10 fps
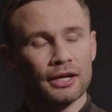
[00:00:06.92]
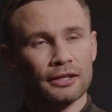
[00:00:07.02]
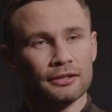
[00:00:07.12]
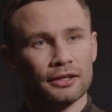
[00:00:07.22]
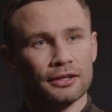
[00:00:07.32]

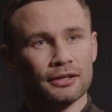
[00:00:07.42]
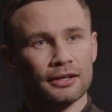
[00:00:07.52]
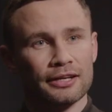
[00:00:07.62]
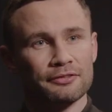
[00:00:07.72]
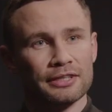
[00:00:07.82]
and uh,
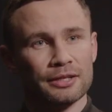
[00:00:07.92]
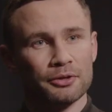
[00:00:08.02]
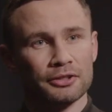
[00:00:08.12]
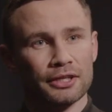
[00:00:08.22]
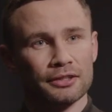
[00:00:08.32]
how you feeling
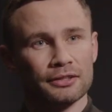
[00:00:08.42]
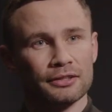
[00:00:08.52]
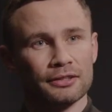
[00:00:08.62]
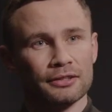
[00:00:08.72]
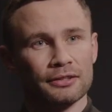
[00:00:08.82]
about that? I'm